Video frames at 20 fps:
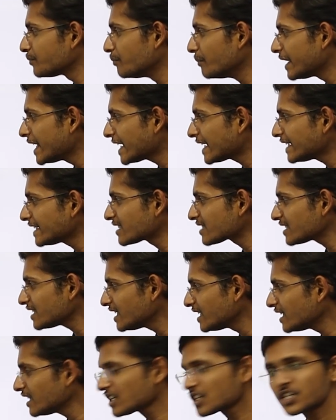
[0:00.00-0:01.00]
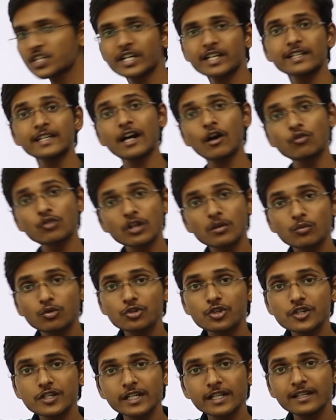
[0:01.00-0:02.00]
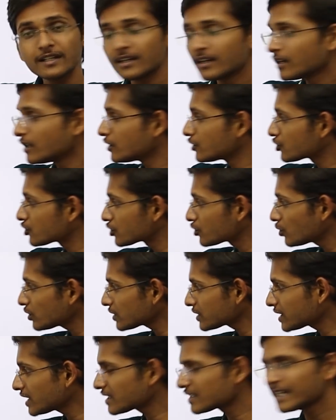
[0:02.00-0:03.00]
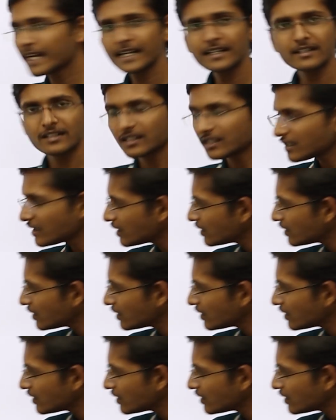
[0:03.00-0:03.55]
make its inner shell the outermost shell, so such that